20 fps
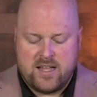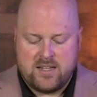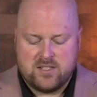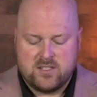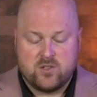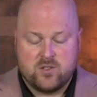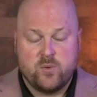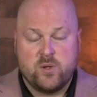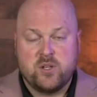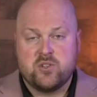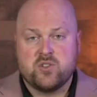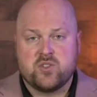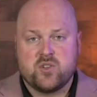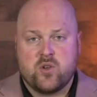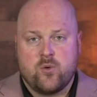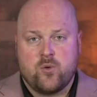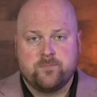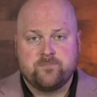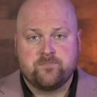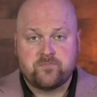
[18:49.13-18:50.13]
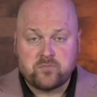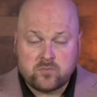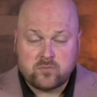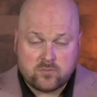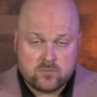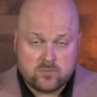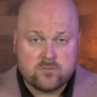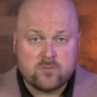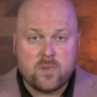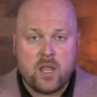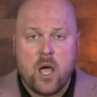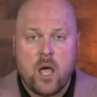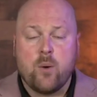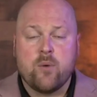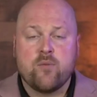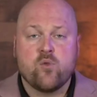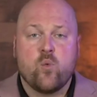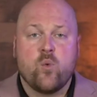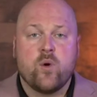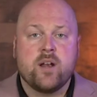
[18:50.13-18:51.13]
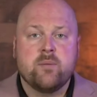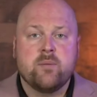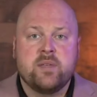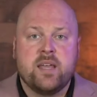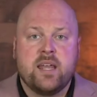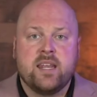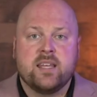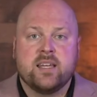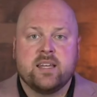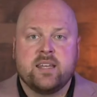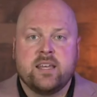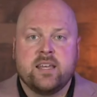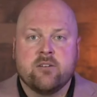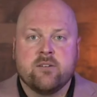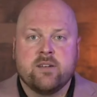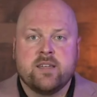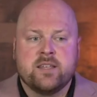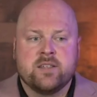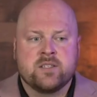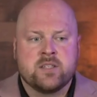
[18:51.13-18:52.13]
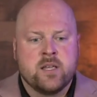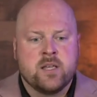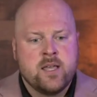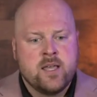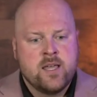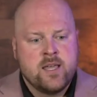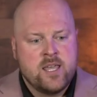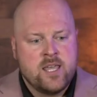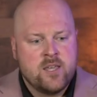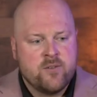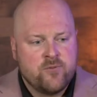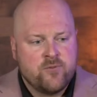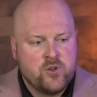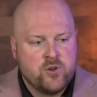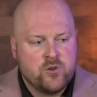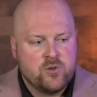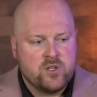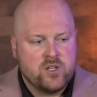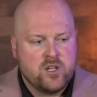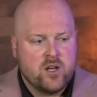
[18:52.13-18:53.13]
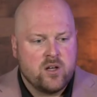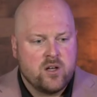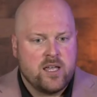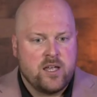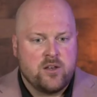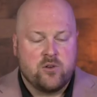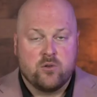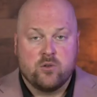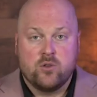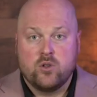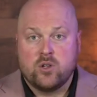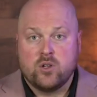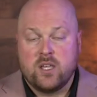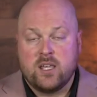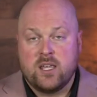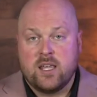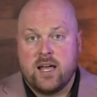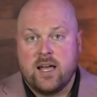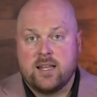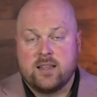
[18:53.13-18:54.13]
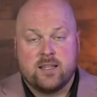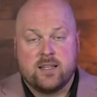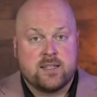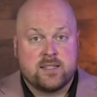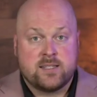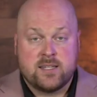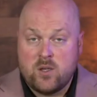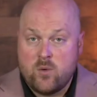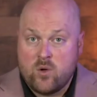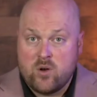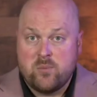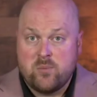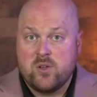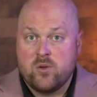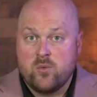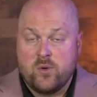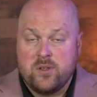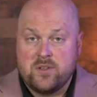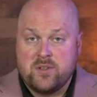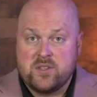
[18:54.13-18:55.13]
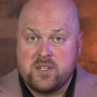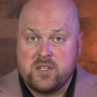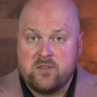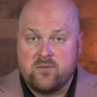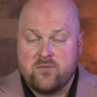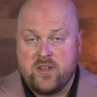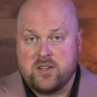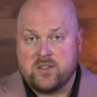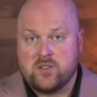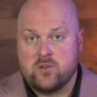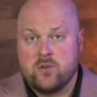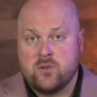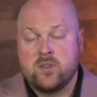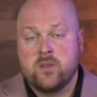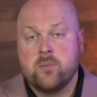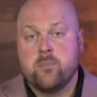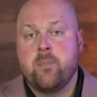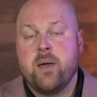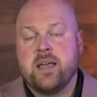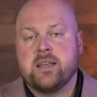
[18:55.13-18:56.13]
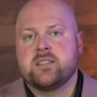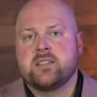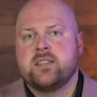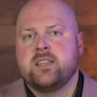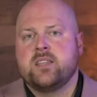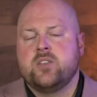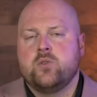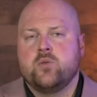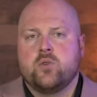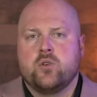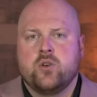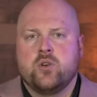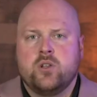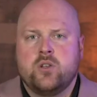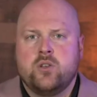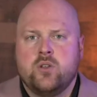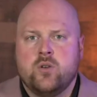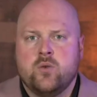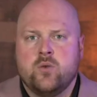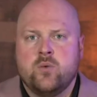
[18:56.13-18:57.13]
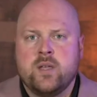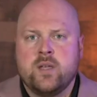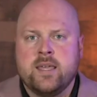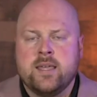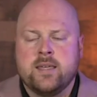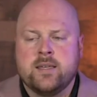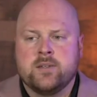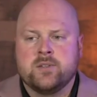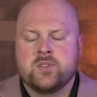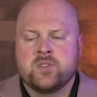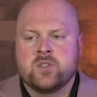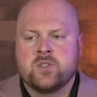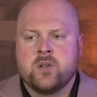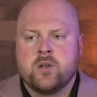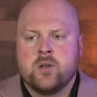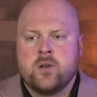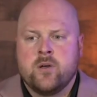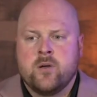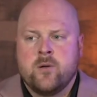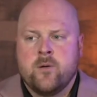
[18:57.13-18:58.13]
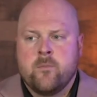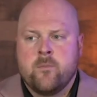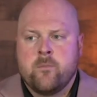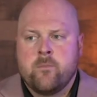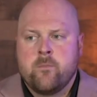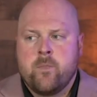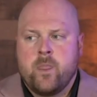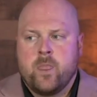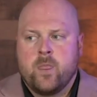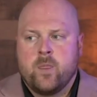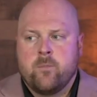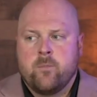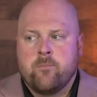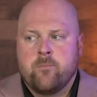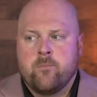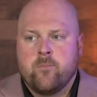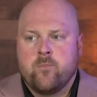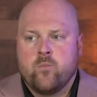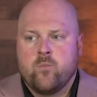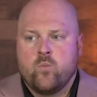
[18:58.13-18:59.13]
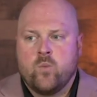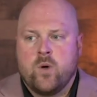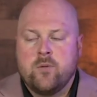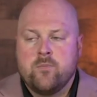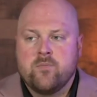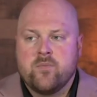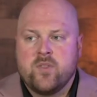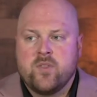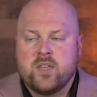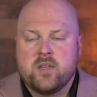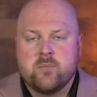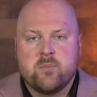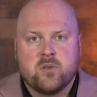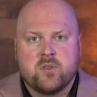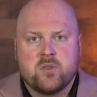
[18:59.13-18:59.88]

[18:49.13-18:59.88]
to each his own. However, what I'm getting at here is if you're young and you're looking at, let's say you want to be a real estate investor, the best thing you could do is, well, think about